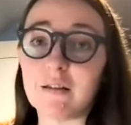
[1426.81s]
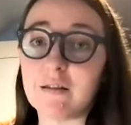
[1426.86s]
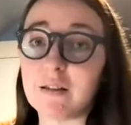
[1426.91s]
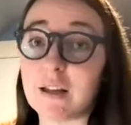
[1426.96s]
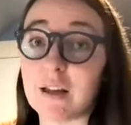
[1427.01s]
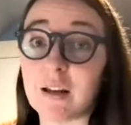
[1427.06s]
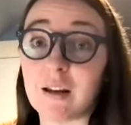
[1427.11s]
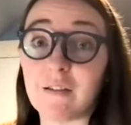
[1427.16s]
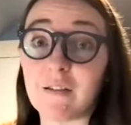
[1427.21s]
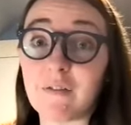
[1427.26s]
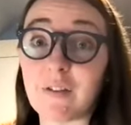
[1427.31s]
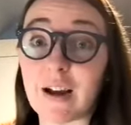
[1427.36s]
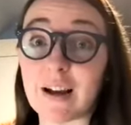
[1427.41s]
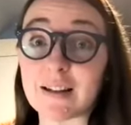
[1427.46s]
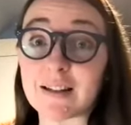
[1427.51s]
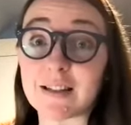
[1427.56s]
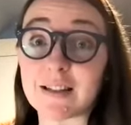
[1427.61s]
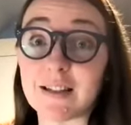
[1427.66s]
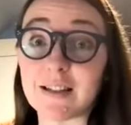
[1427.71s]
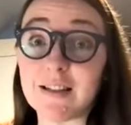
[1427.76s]
getting
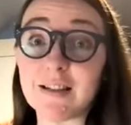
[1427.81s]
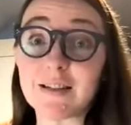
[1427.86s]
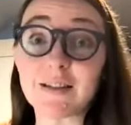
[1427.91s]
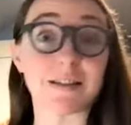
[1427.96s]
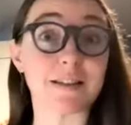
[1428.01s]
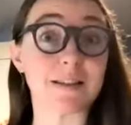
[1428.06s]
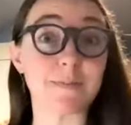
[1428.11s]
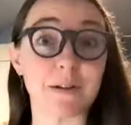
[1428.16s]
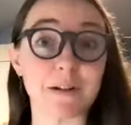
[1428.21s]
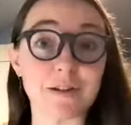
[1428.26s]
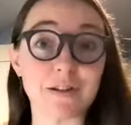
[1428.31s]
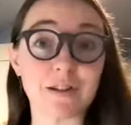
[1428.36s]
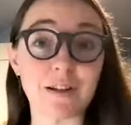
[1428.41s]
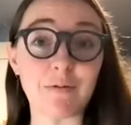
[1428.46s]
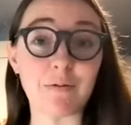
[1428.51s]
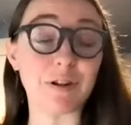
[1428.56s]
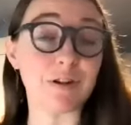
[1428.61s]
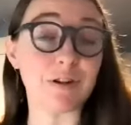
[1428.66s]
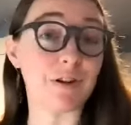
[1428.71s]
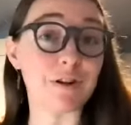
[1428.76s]
vaccines, especially
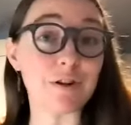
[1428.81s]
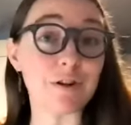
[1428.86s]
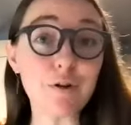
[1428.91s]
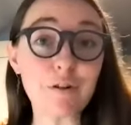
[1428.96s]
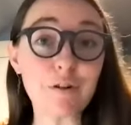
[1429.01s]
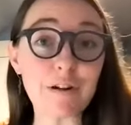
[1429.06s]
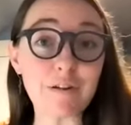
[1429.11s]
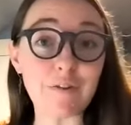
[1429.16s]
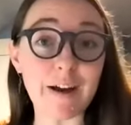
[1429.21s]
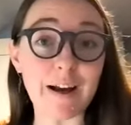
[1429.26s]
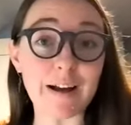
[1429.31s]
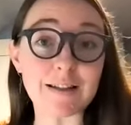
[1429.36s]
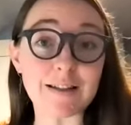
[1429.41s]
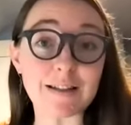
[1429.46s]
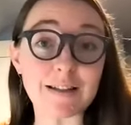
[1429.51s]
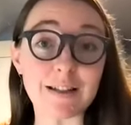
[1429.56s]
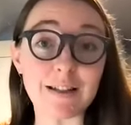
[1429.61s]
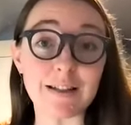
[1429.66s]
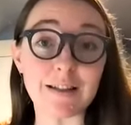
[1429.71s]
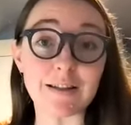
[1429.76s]
when they're newer
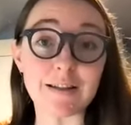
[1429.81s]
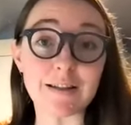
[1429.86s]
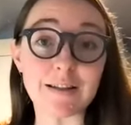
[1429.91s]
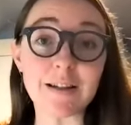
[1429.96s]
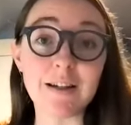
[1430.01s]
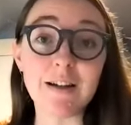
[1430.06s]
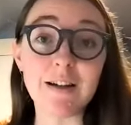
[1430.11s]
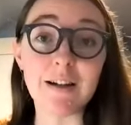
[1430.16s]
vaccines,